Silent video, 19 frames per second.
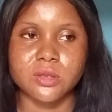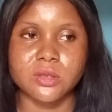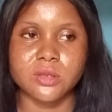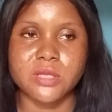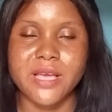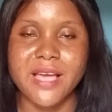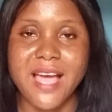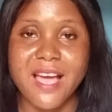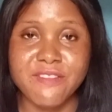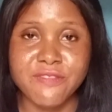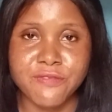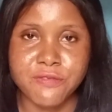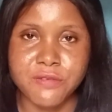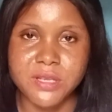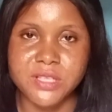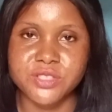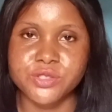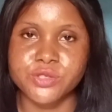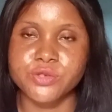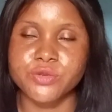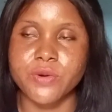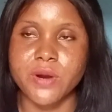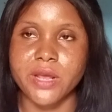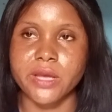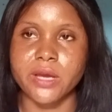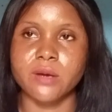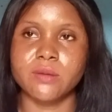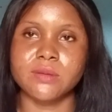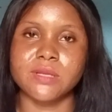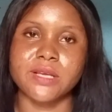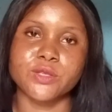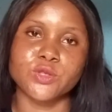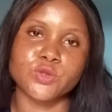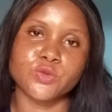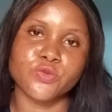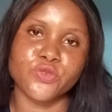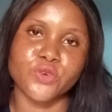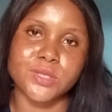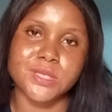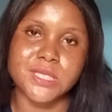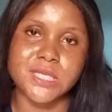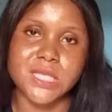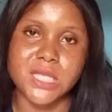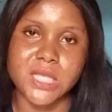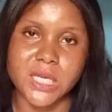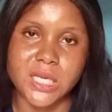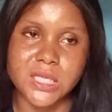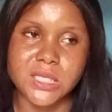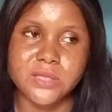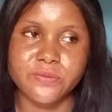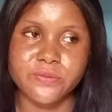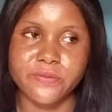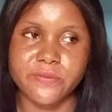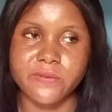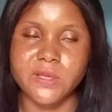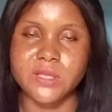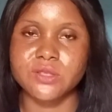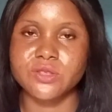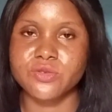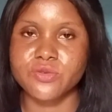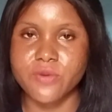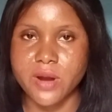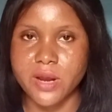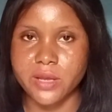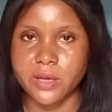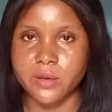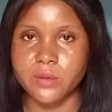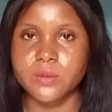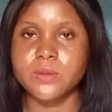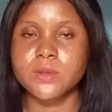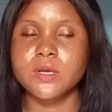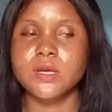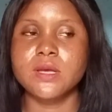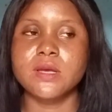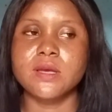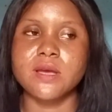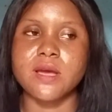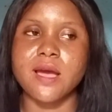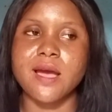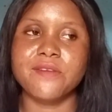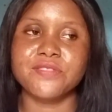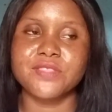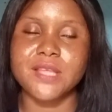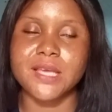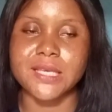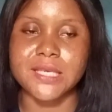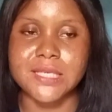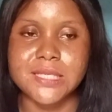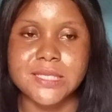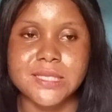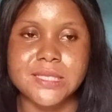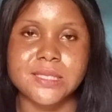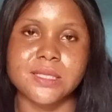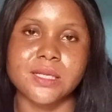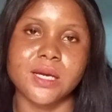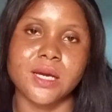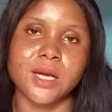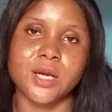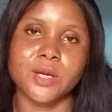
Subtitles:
they have free trial, like 14 days free trial. After it,